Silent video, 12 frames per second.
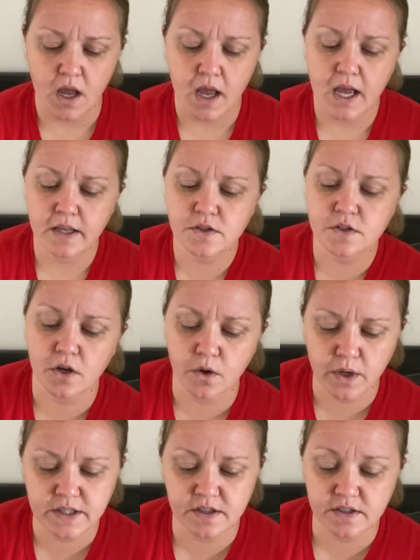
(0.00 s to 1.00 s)
And so,
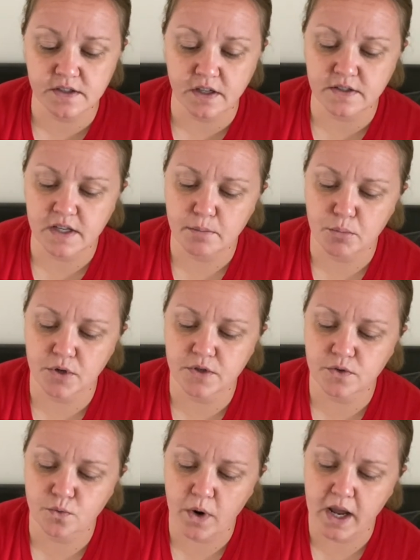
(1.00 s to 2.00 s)
as the sunset
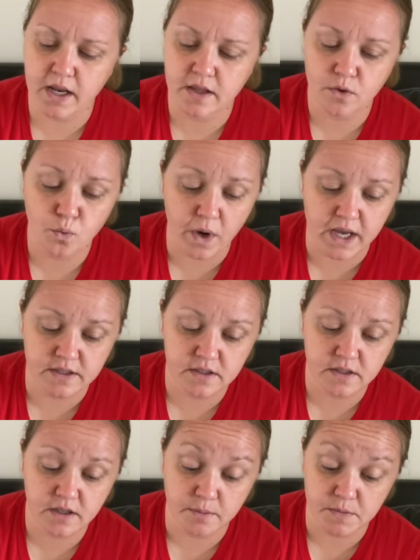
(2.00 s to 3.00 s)
burns red in the
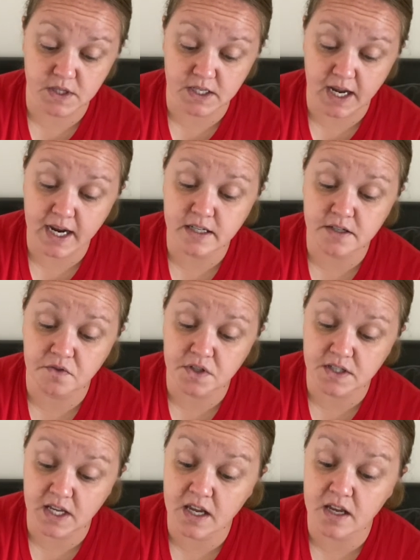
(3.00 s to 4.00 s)
west, comes the night of the
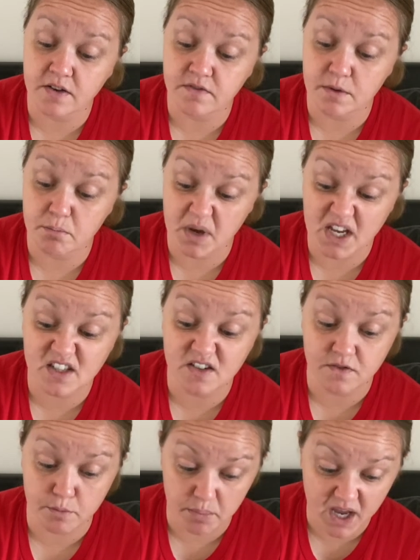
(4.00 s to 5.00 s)
day of the best,
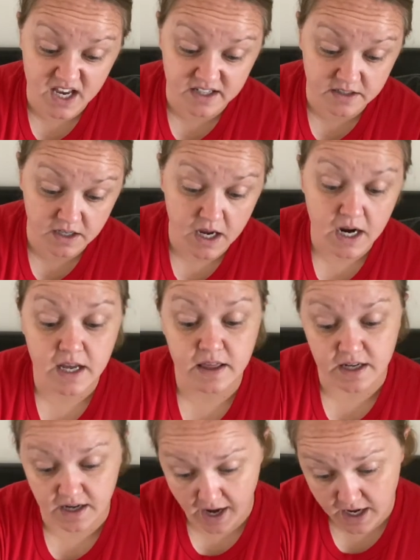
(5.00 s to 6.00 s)

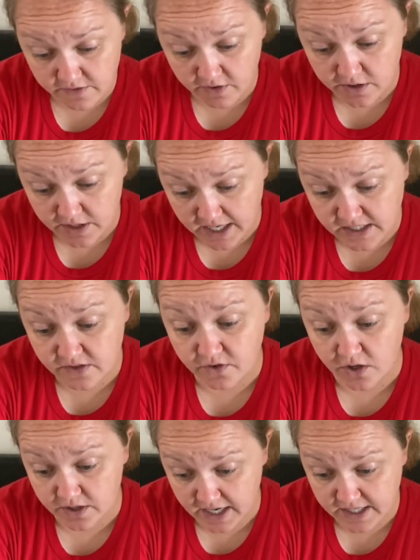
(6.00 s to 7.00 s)
the night of all nights
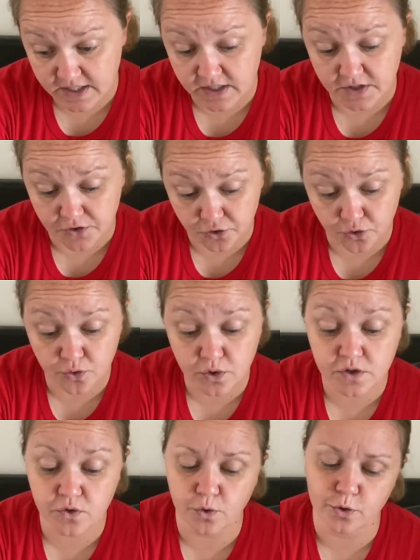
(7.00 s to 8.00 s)
in Katroo.
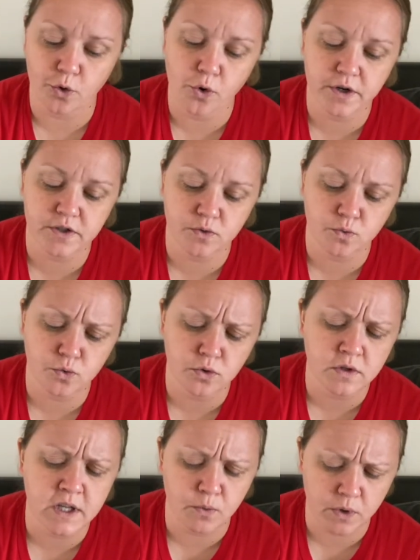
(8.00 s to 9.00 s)
So according to
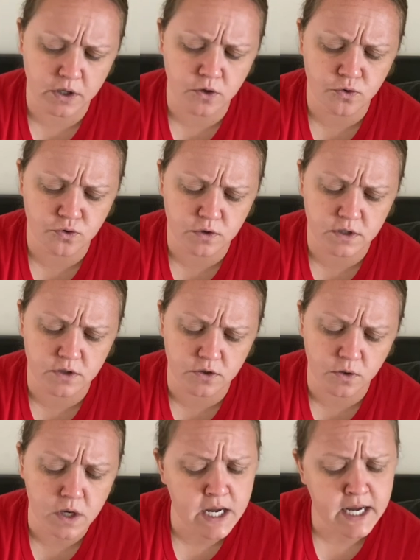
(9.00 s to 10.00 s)
rule that we usually
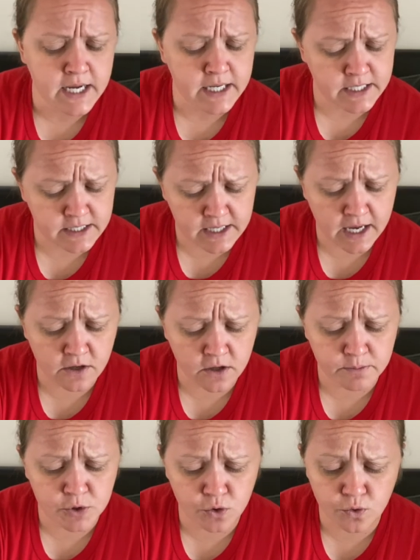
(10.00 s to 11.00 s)
do, is saddle
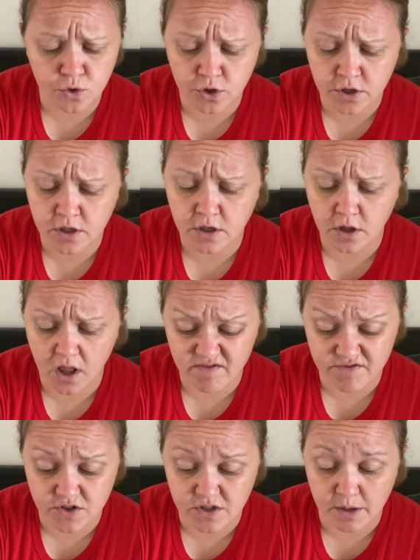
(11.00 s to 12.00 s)
up 2 hooded
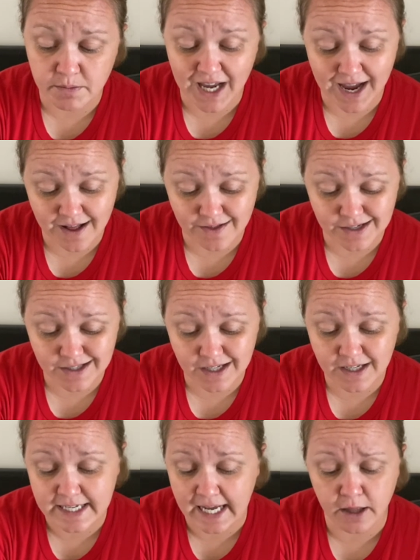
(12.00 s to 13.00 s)
klopfers named Alice
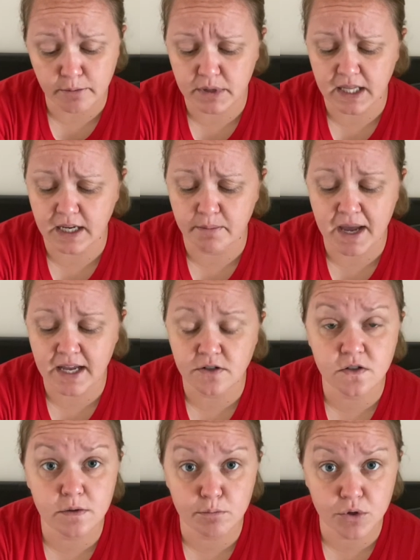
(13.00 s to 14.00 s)
and gallop like mad
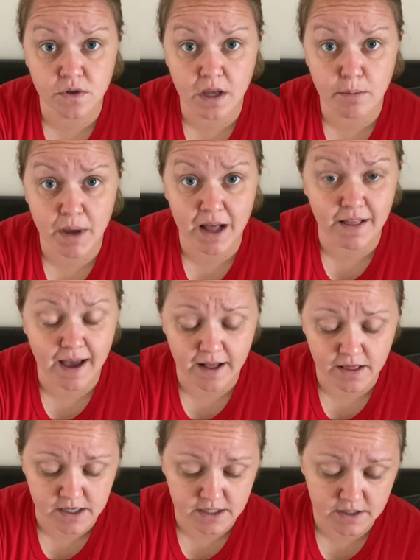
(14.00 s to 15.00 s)
to the birthday pal
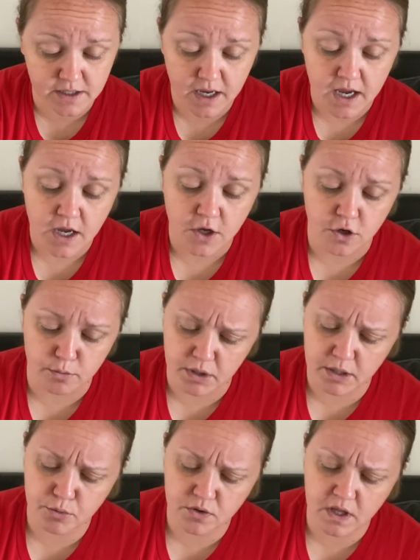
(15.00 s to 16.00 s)
Alice. Your
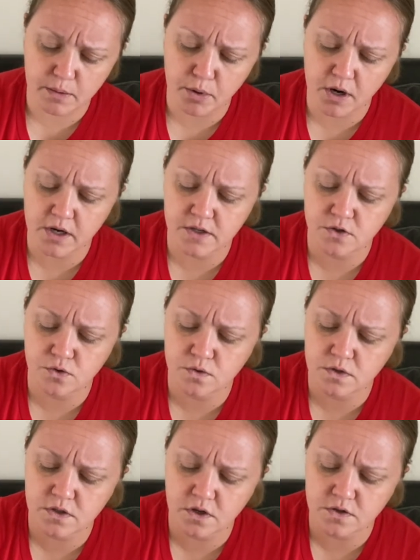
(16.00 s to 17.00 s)
big birthday party soon
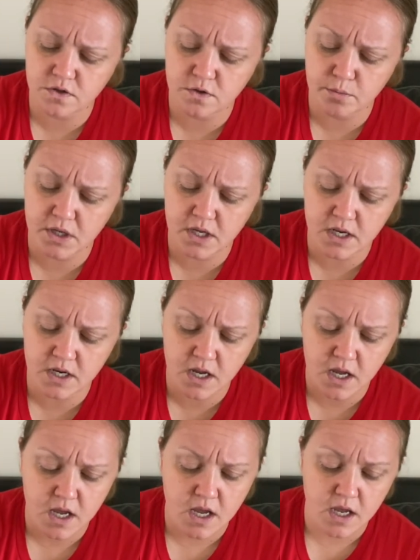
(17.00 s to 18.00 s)
starts to begin
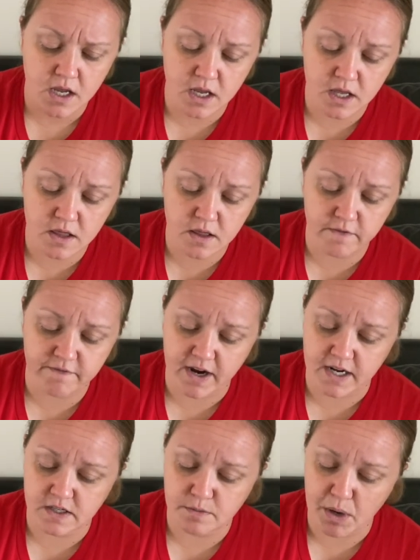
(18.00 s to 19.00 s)
in the
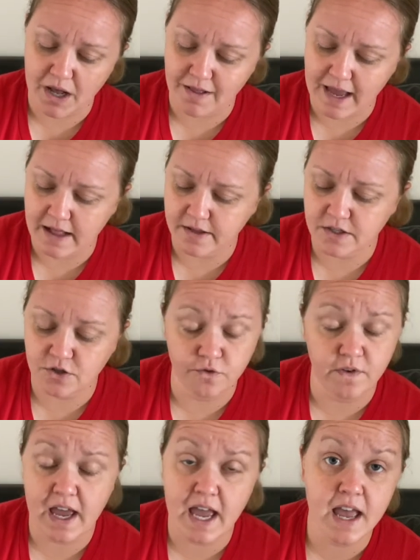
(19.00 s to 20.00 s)
finest pal Alice you've
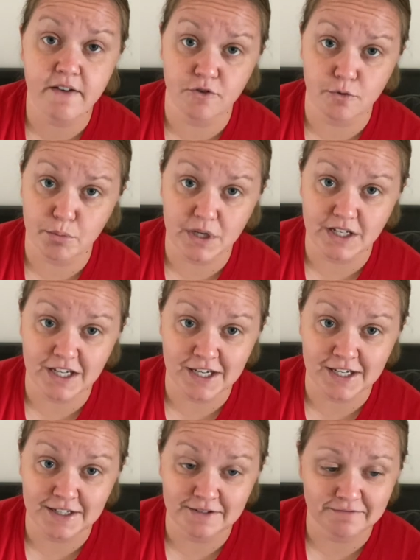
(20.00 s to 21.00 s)
ever been
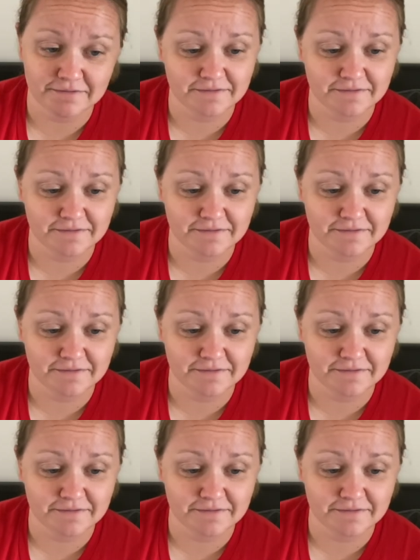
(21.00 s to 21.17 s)
in.